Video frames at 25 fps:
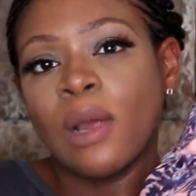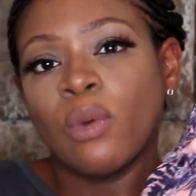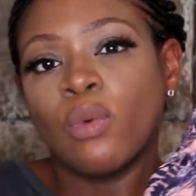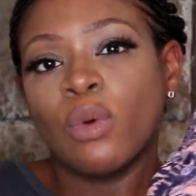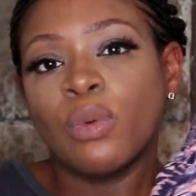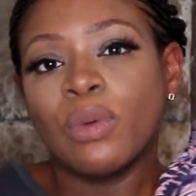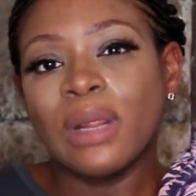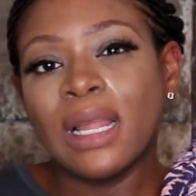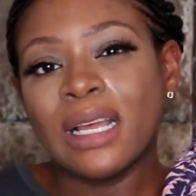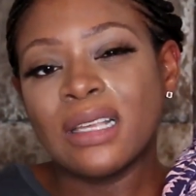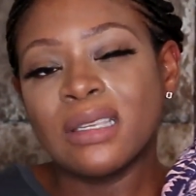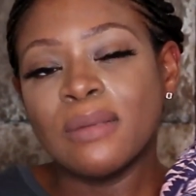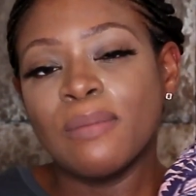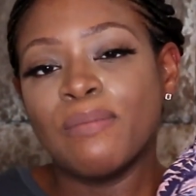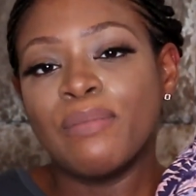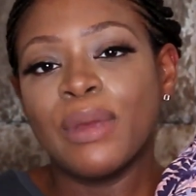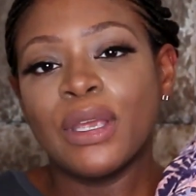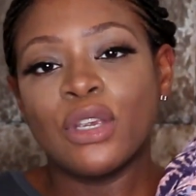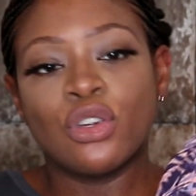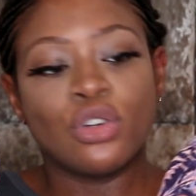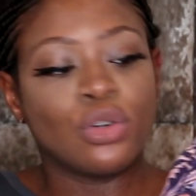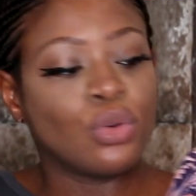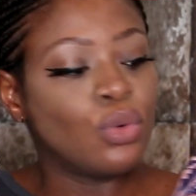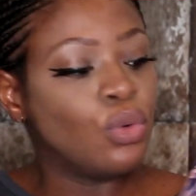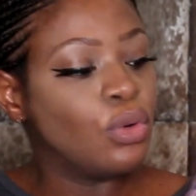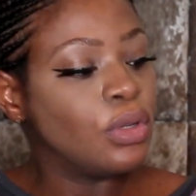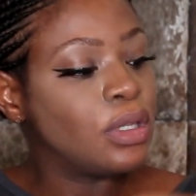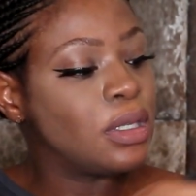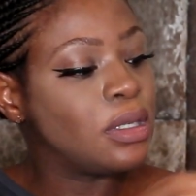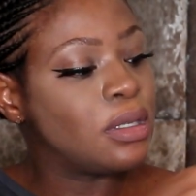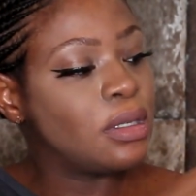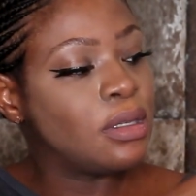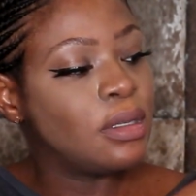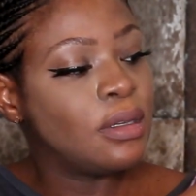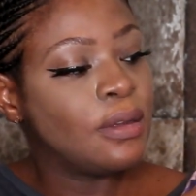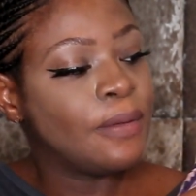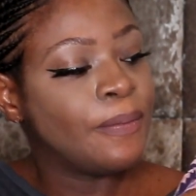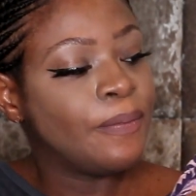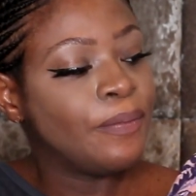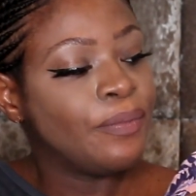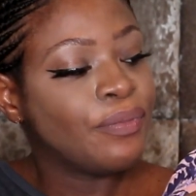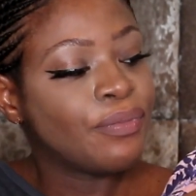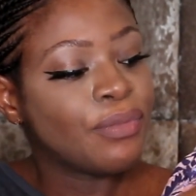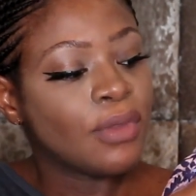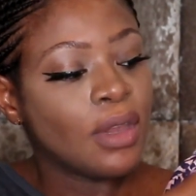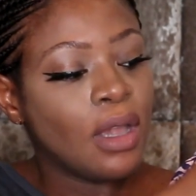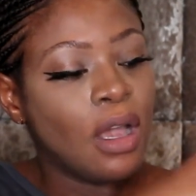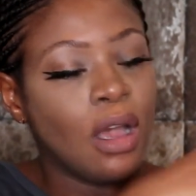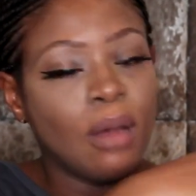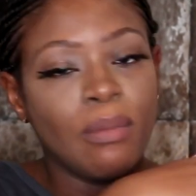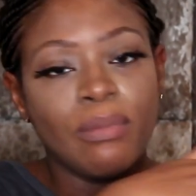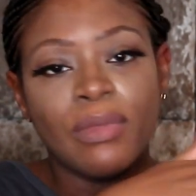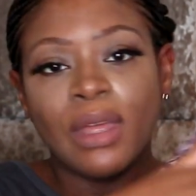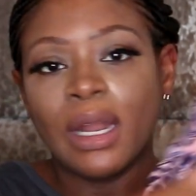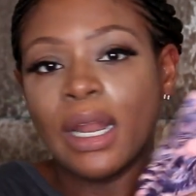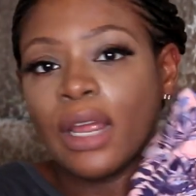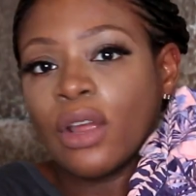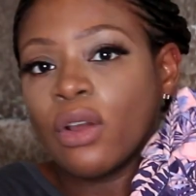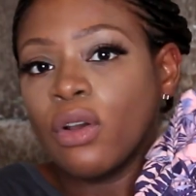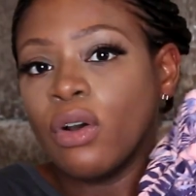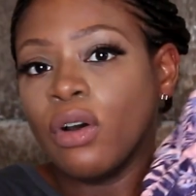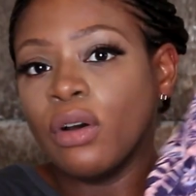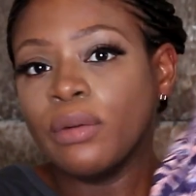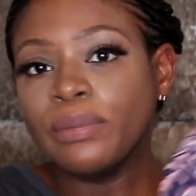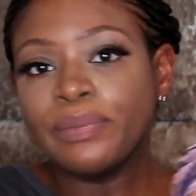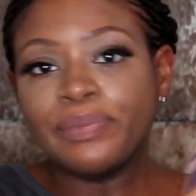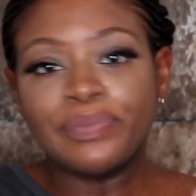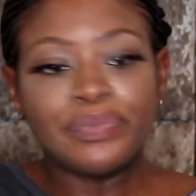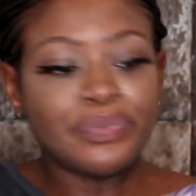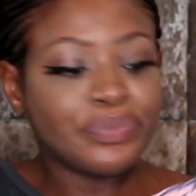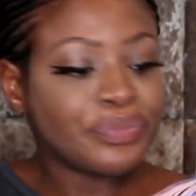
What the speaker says: or with like some big shorts that I got.